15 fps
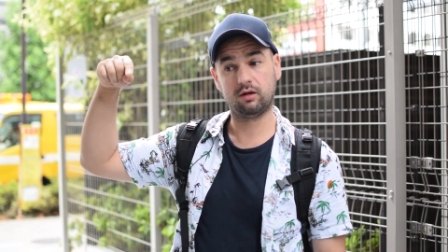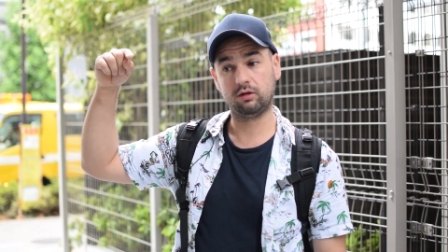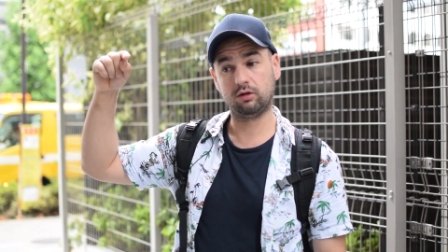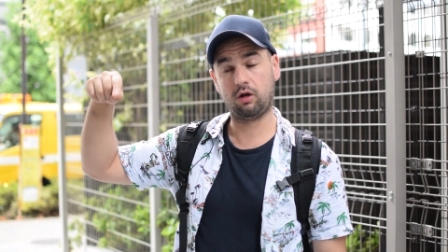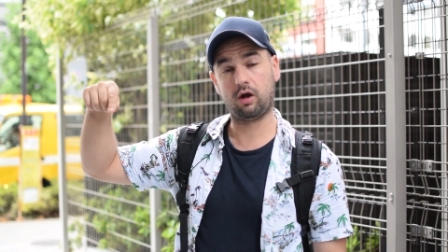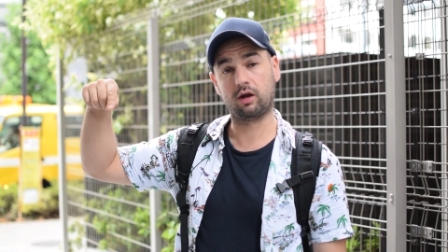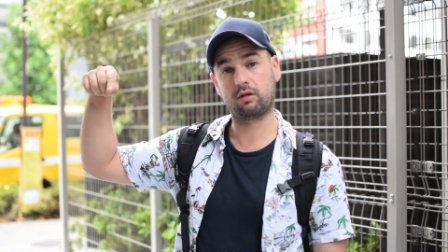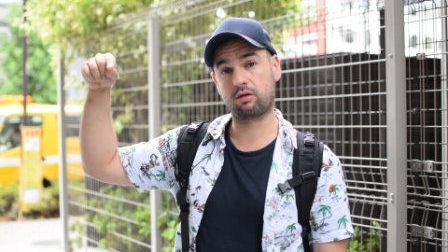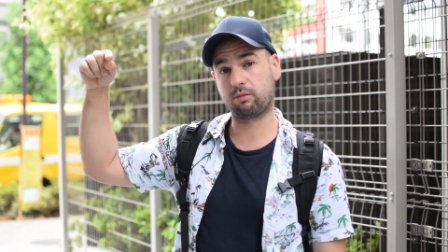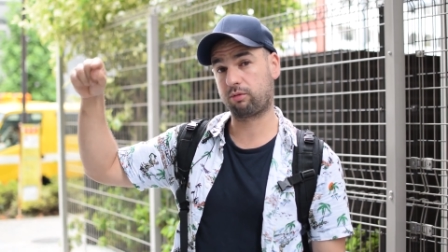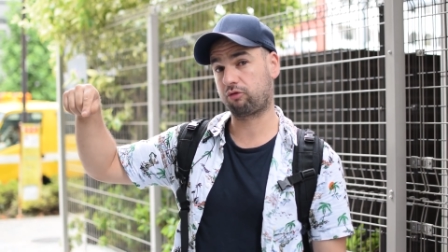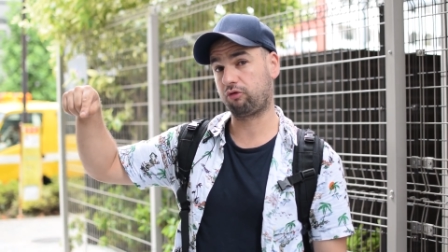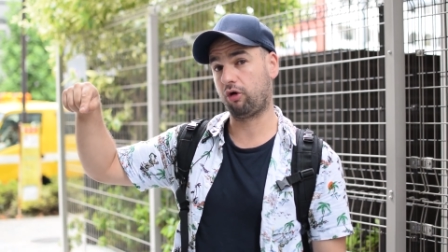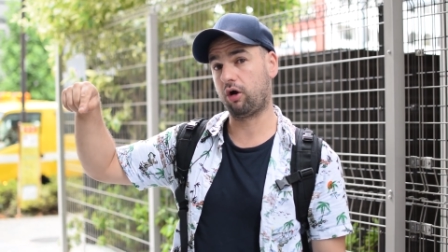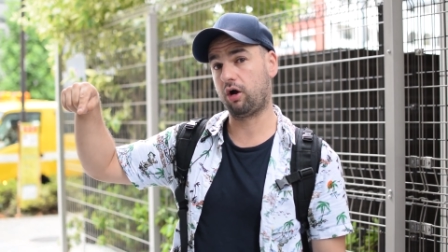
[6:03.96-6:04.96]
like,
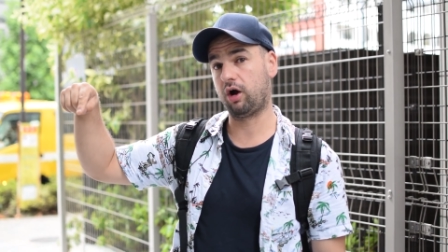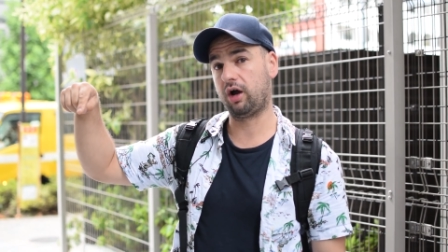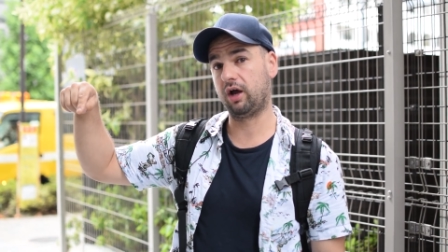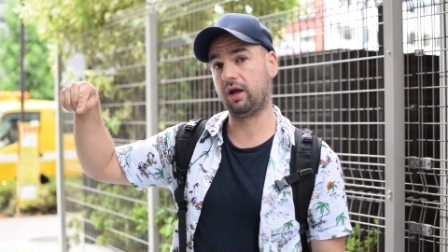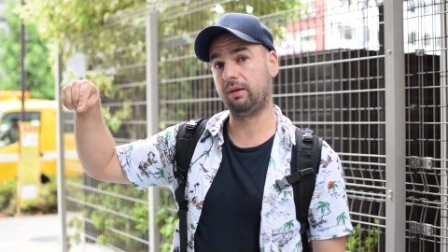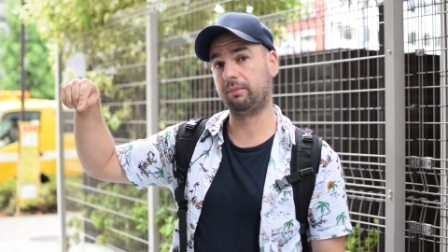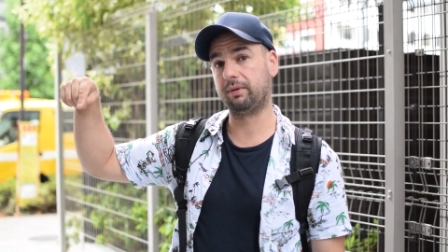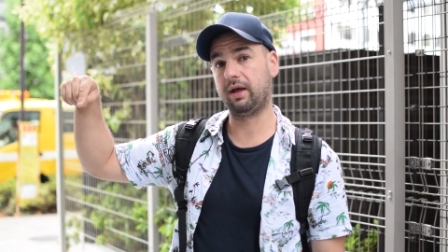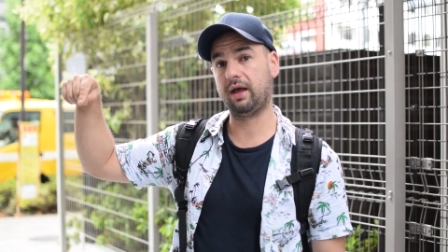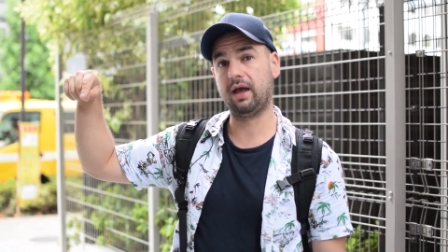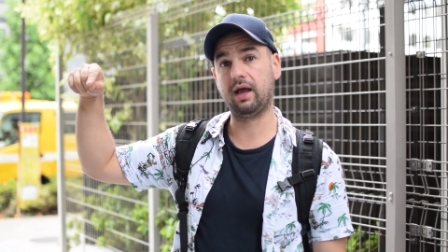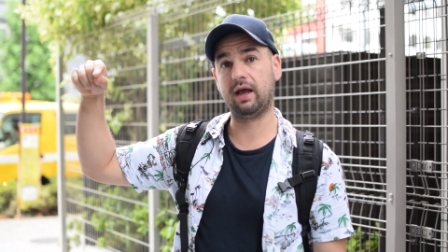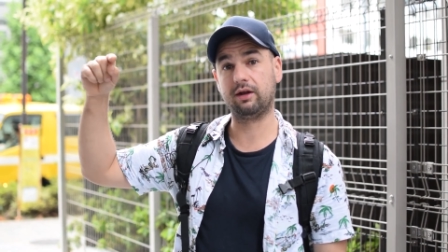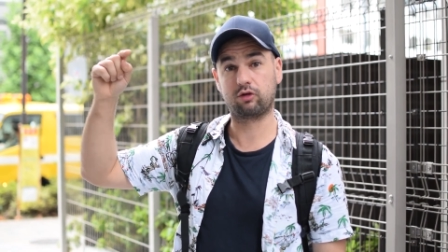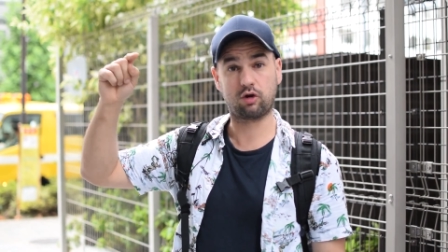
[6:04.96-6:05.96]
subscribe,
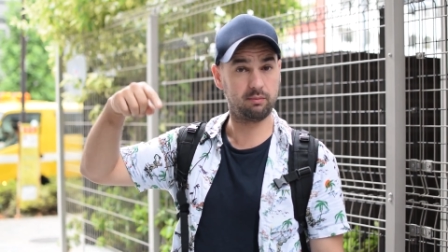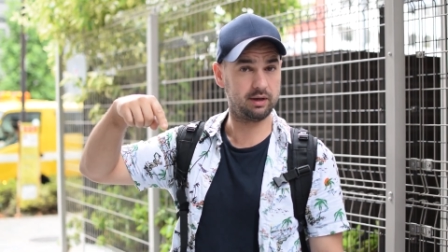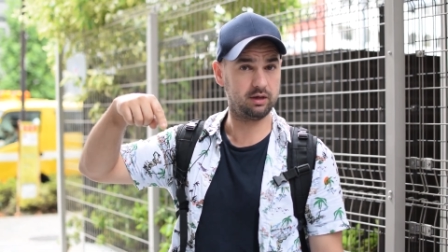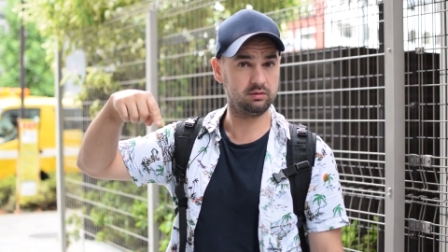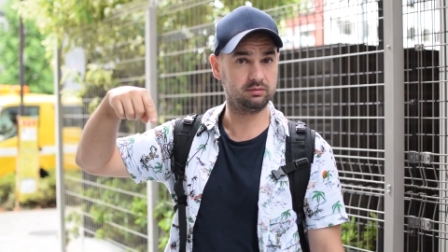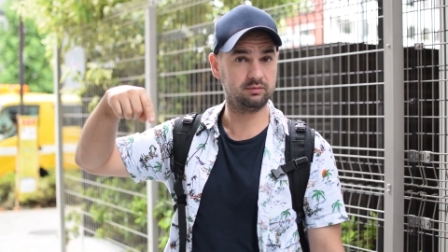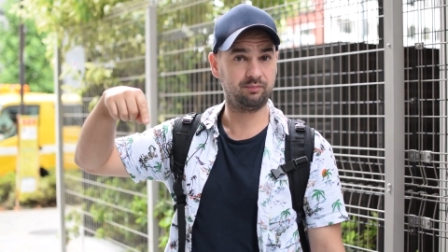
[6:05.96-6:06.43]
and comment.